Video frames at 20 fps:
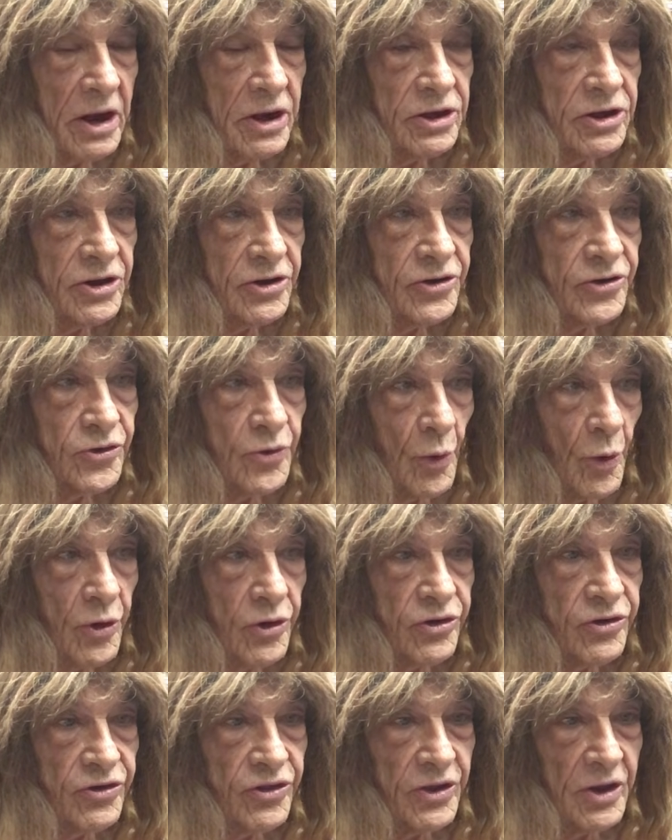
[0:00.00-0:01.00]
distorts
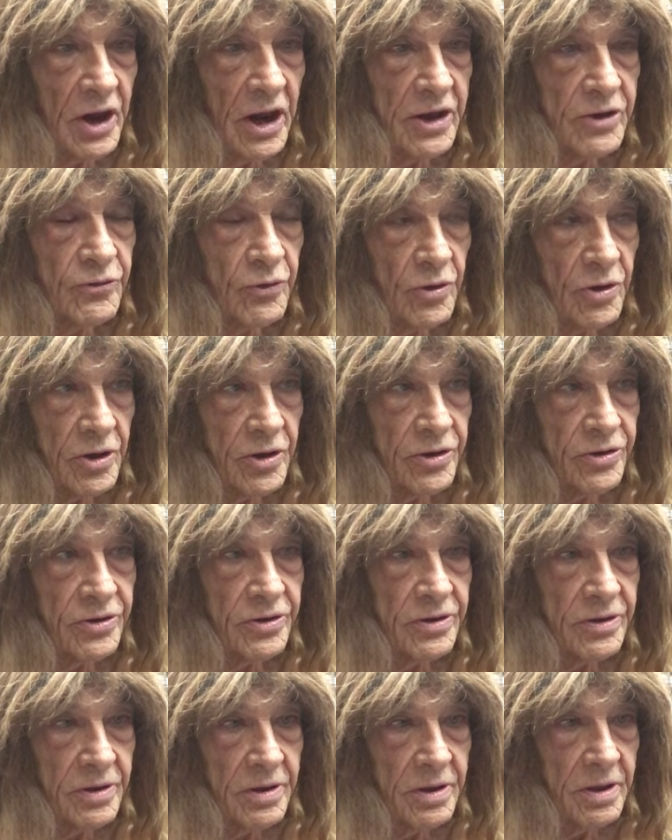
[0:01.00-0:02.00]
the electrons
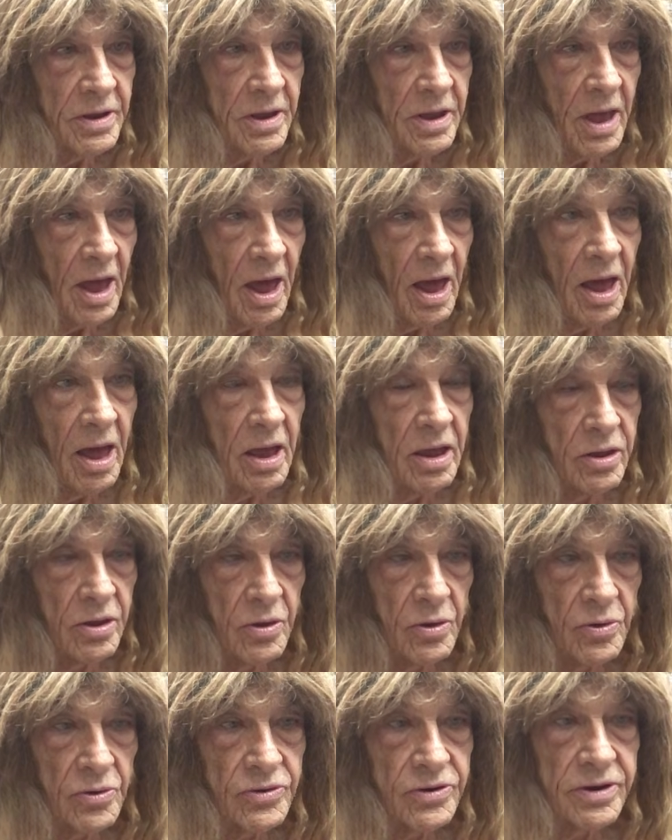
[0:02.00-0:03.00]
I
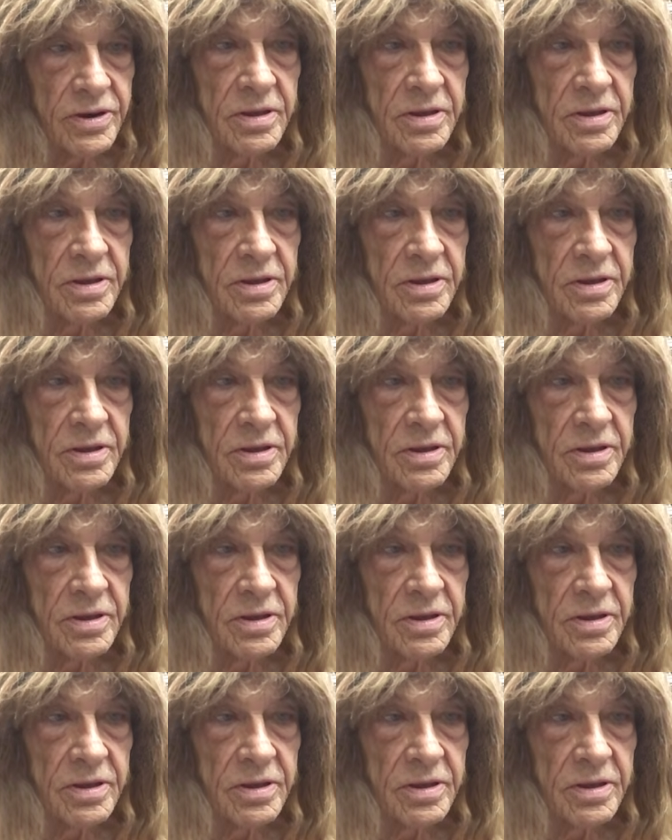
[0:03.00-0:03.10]
used